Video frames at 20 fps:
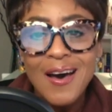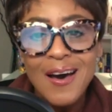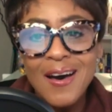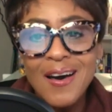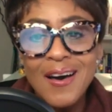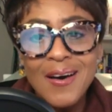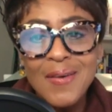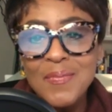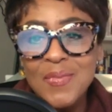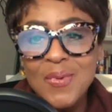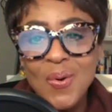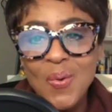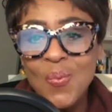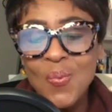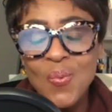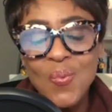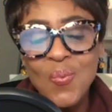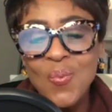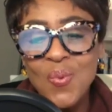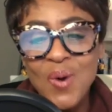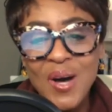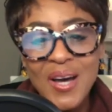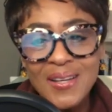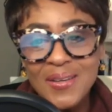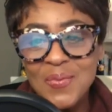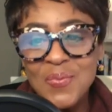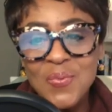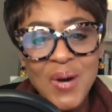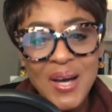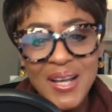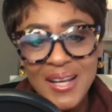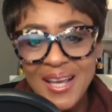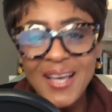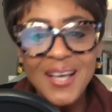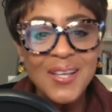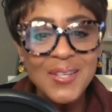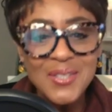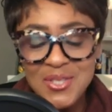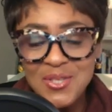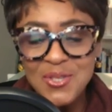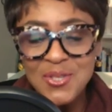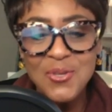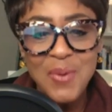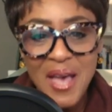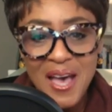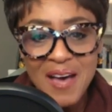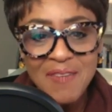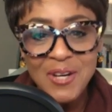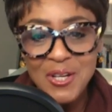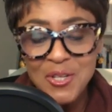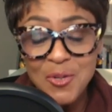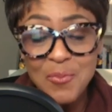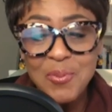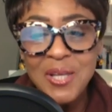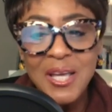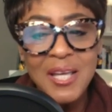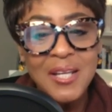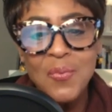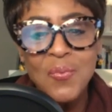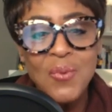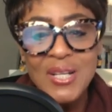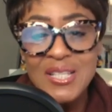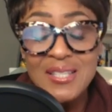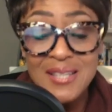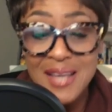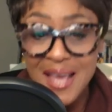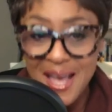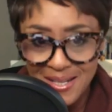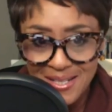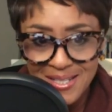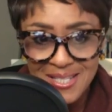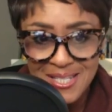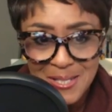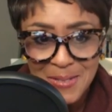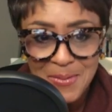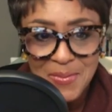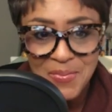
What else do you have on your plate, and what's next?